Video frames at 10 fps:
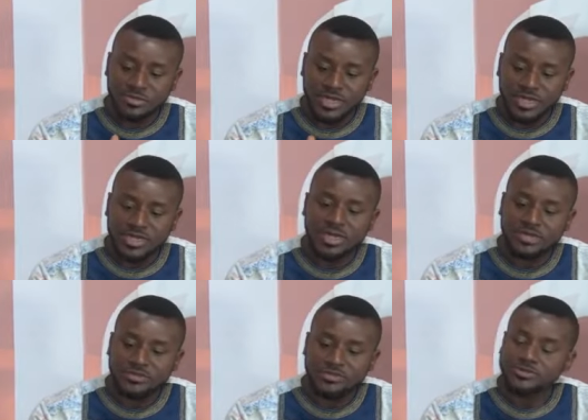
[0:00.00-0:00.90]
lay down
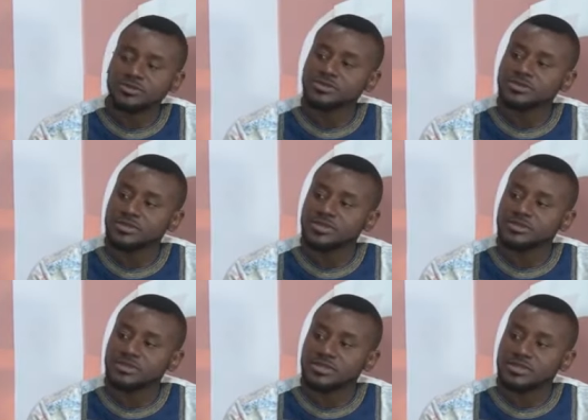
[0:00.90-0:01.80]
the true
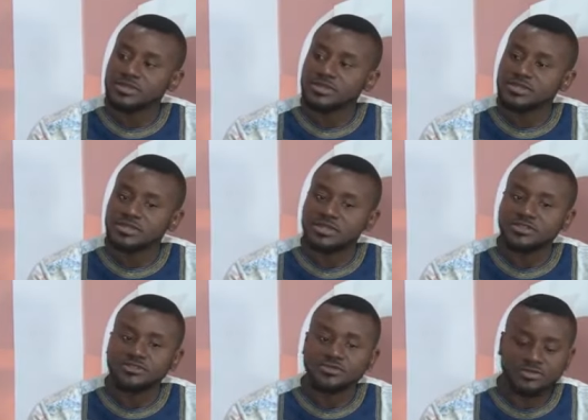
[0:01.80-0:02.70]
the
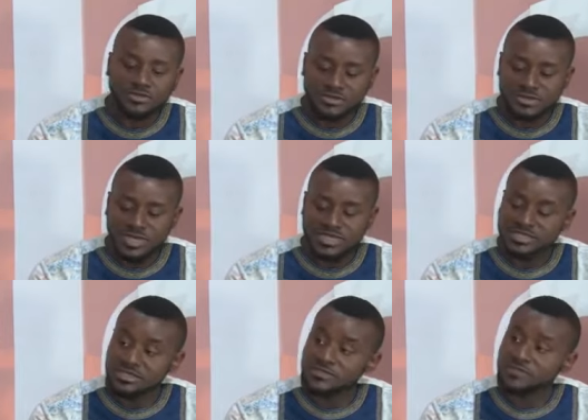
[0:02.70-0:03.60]
true lesson
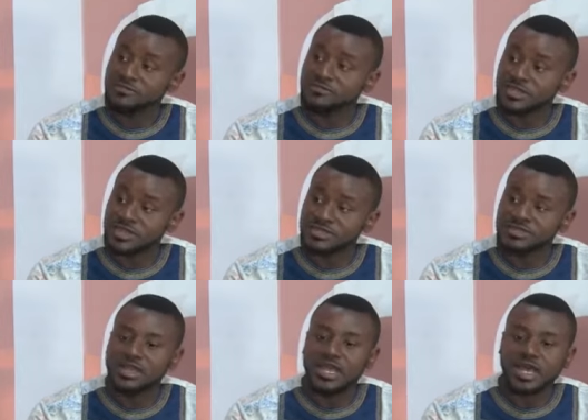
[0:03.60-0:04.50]
series of events
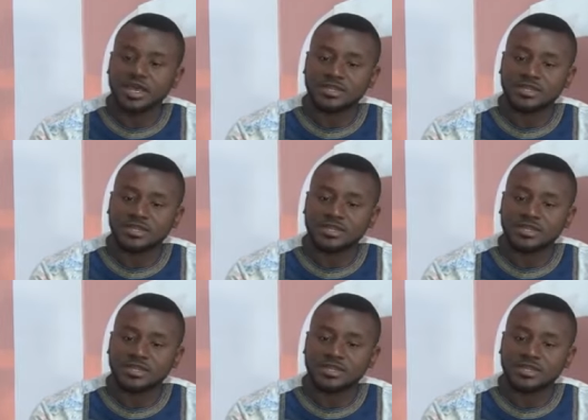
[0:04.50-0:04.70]
mm -hmm.